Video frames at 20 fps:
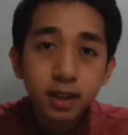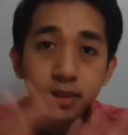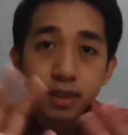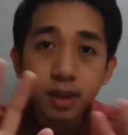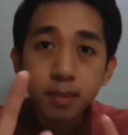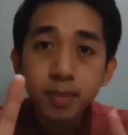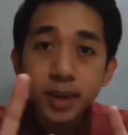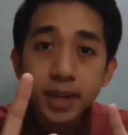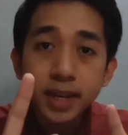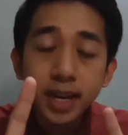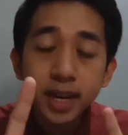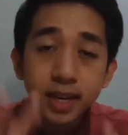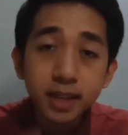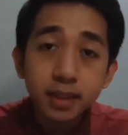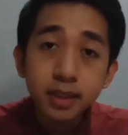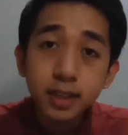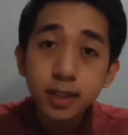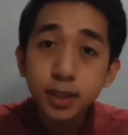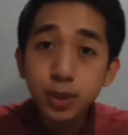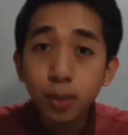Number
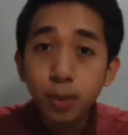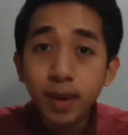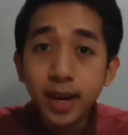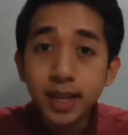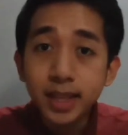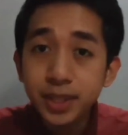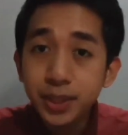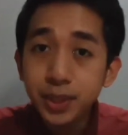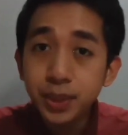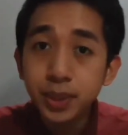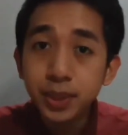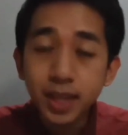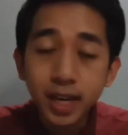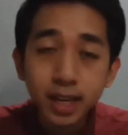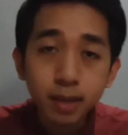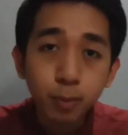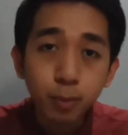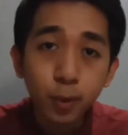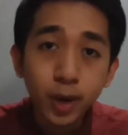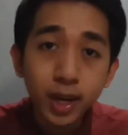9 is to manage your time